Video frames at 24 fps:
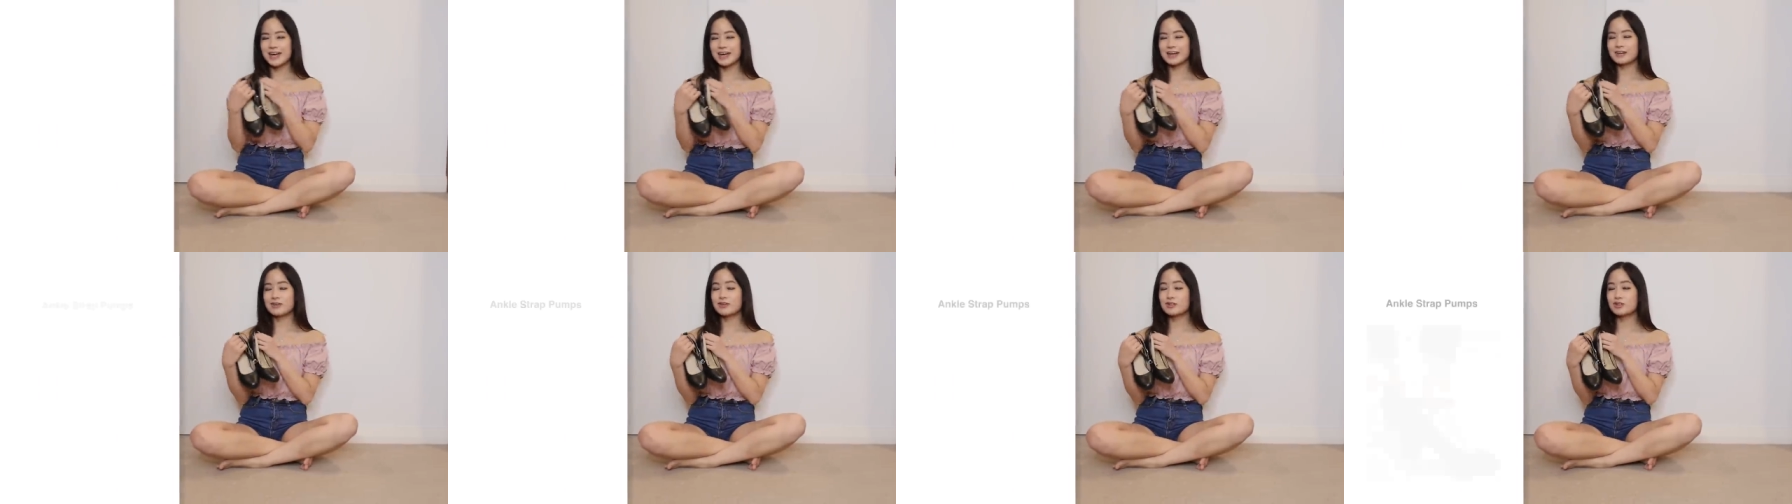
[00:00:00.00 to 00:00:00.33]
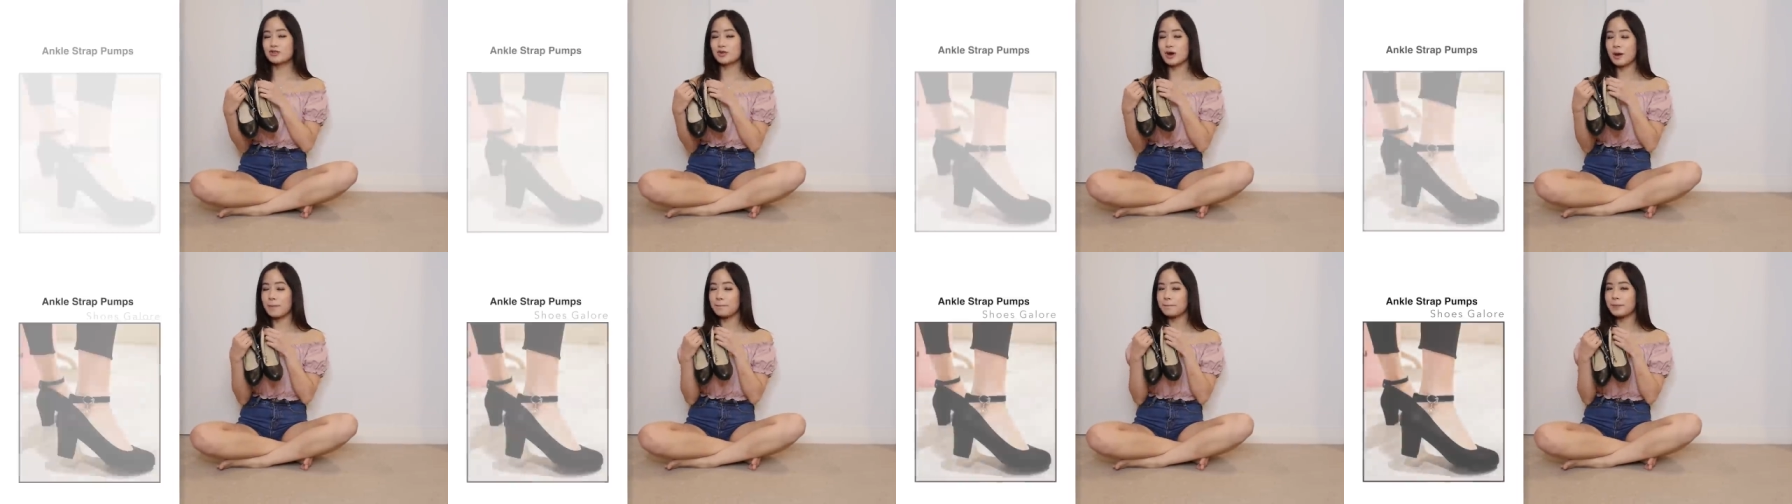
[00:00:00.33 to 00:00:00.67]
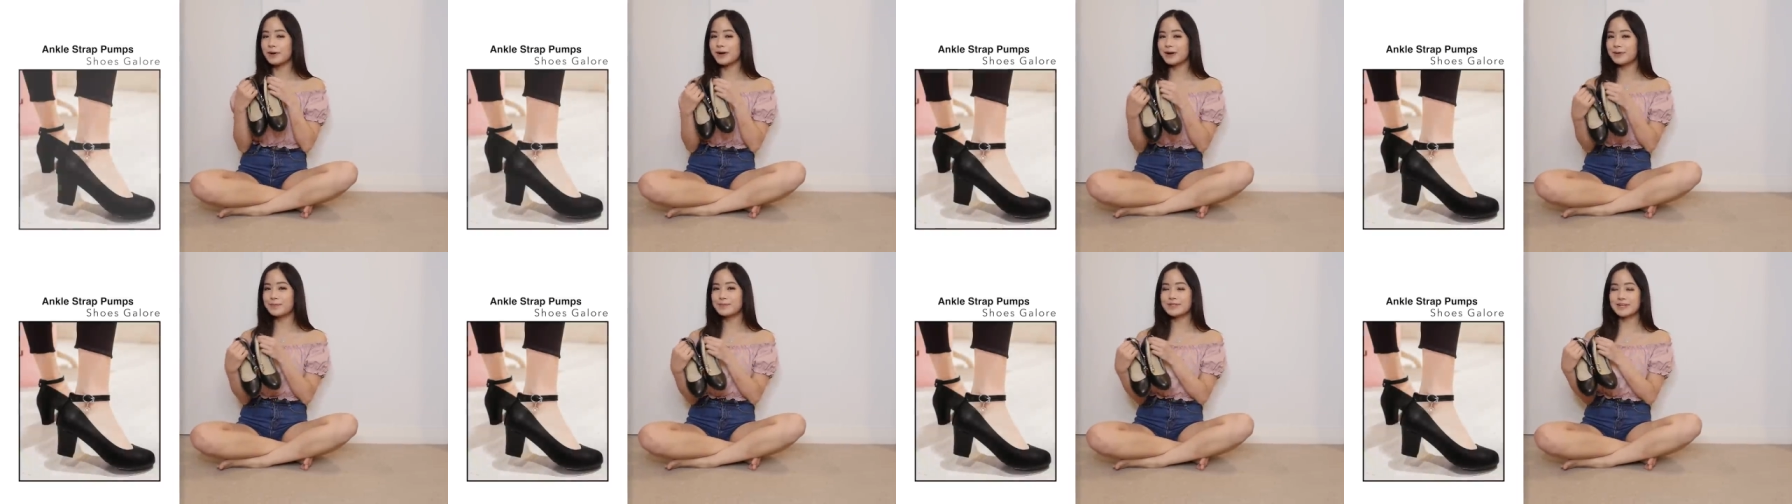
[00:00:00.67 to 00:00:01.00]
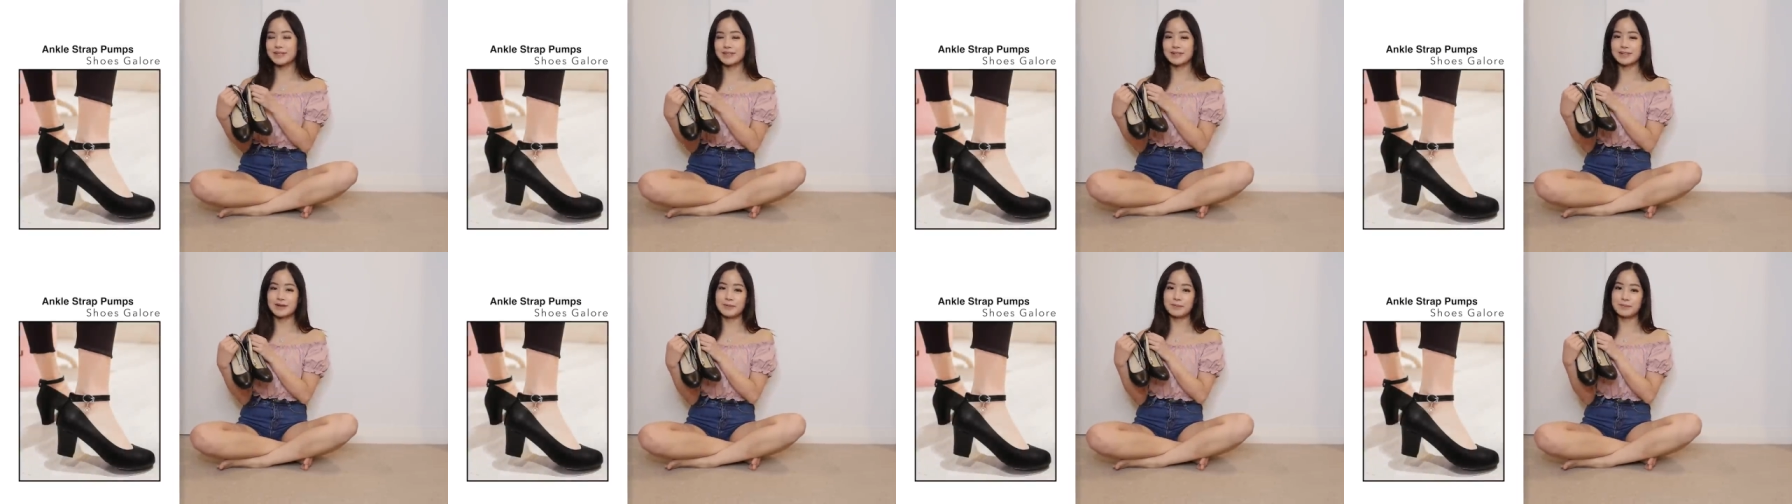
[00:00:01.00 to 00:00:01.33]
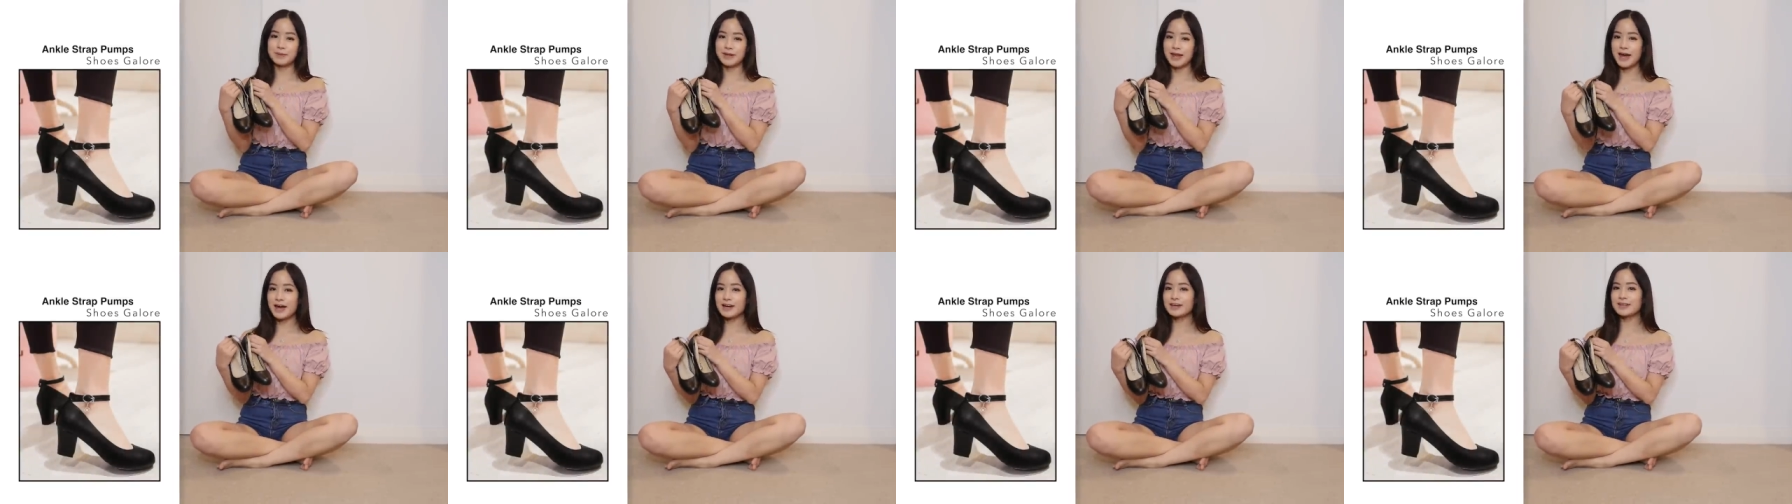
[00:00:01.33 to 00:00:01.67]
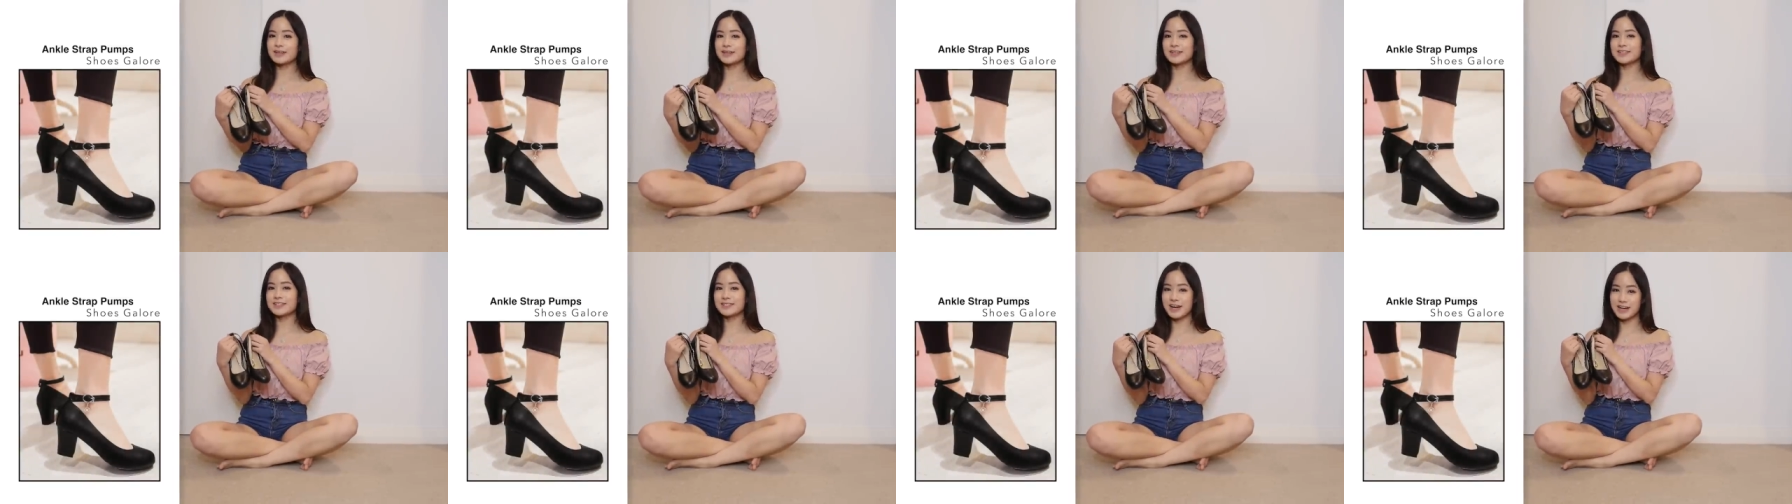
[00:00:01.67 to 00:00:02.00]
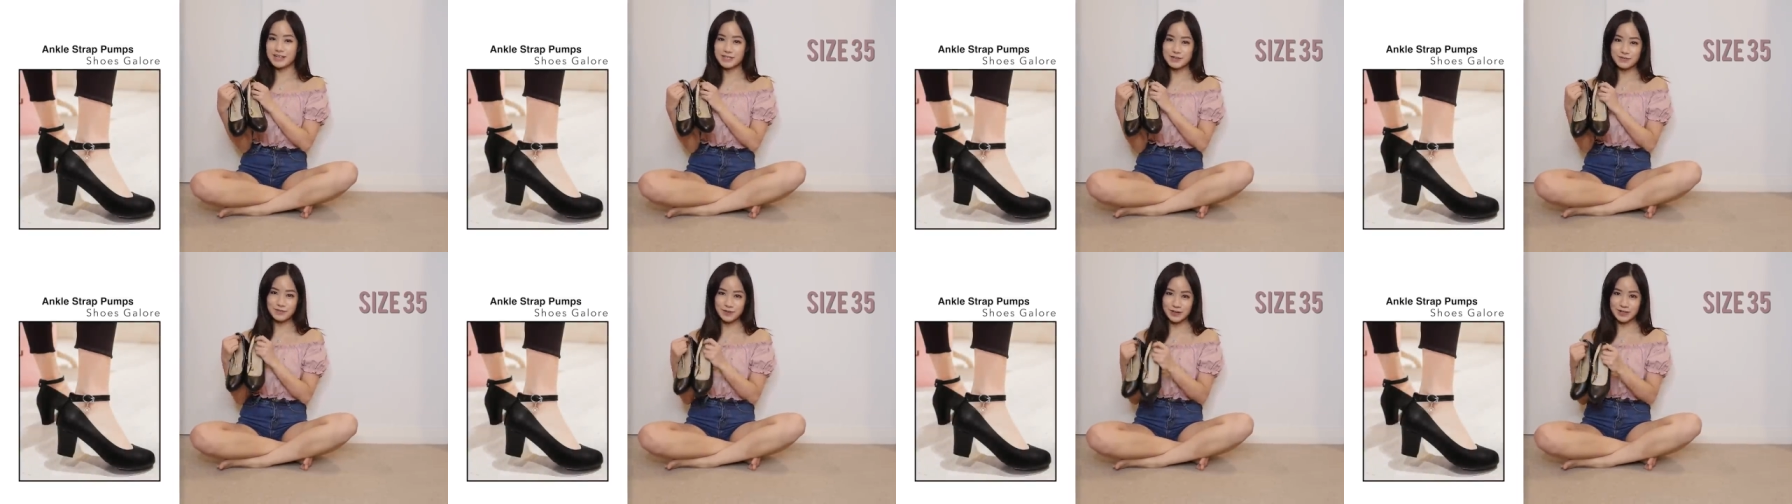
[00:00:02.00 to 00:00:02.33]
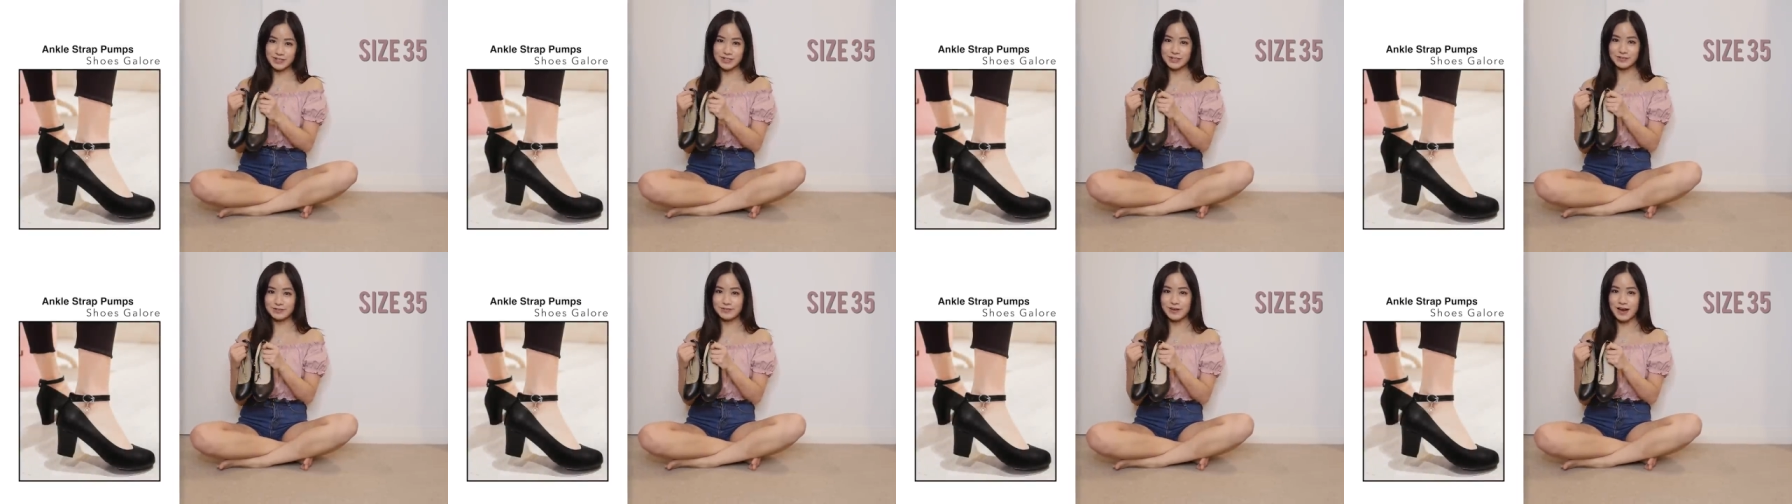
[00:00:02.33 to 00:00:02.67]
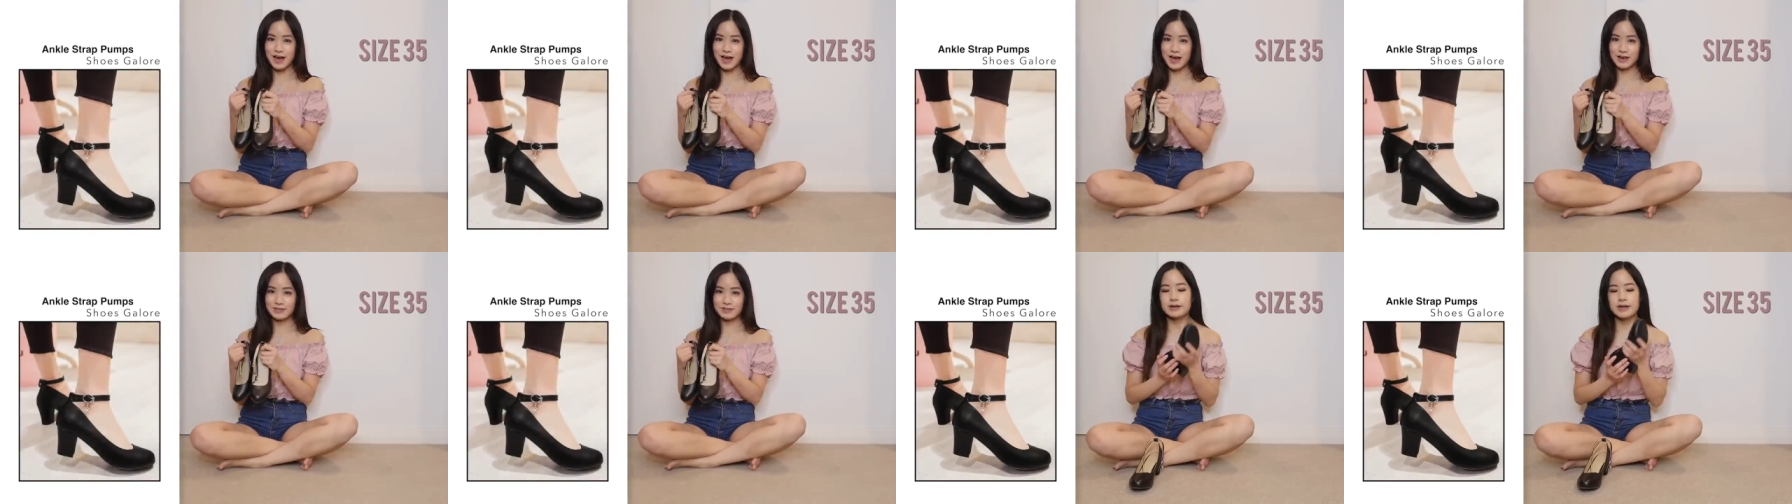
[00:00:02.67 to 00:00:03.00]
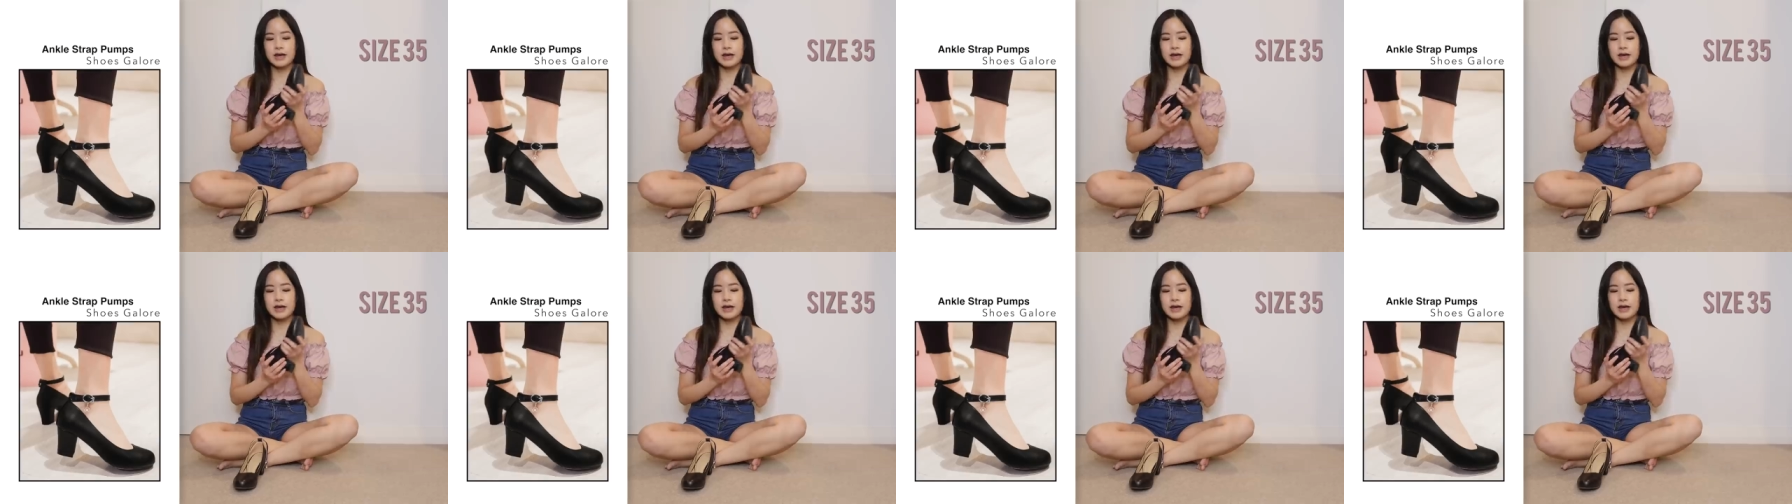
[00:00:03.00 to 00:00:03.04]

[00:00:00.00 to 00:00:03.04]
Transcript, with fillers: ankle strap pumps in the black in size 35.